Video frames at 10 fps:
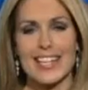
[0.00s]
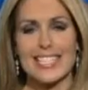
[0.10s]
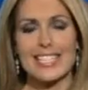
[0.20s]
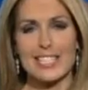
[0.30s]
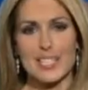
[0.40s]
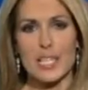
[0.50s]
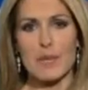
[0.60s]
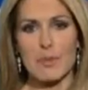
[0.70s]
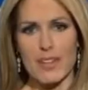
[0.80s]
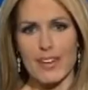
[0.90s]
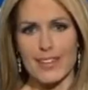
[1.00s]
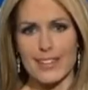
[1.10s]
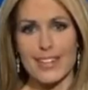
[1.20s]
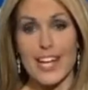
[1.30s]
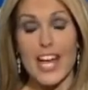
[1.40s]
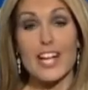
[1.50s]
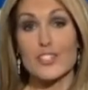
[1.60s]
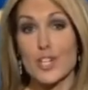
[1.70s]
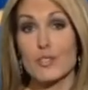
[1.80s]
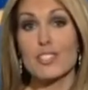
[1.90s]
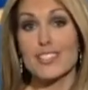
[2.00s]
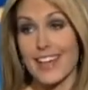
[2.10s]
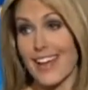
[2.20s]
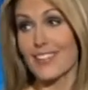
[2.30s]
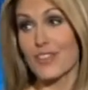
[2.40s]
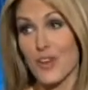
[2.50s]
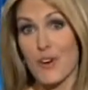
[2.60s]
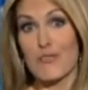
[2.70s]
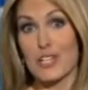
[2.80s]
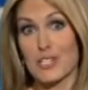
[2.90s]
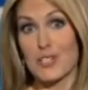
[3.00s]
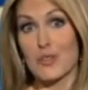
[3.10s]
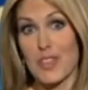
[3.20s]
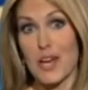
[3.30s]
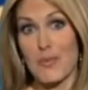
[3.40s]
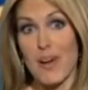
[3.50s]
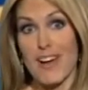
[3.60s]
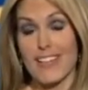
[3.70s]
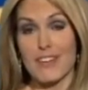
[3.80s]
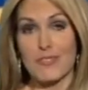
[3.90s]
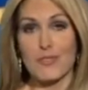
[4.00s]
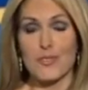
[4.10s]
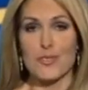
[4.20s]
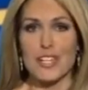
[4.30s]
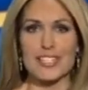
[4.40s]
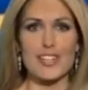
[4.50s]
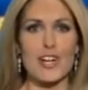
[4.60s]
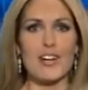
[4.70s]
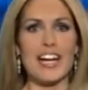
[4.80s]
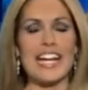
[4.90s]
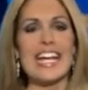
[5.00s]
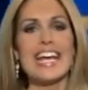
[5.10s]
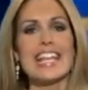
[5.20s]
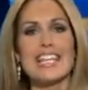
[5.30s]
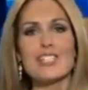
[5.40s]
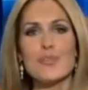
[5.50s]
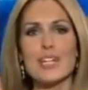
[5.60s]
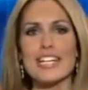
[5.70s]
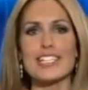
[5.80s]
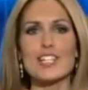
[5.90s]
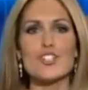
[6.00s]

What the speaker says: nice disclaimer there. It shows his talent, though, if he can do it that well after a few drinks. All right. This one is a